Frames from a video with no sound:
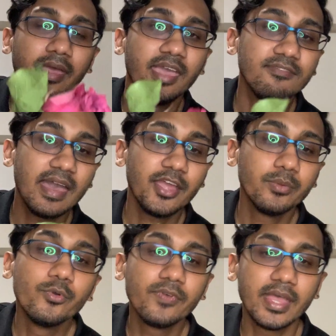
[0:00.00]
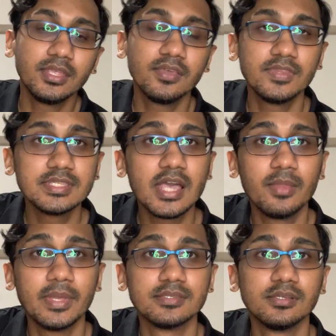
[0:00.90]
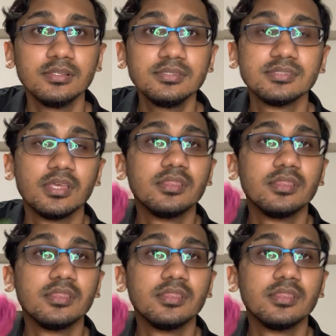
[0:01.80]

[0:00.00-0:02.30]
If I remove any of these guard petals,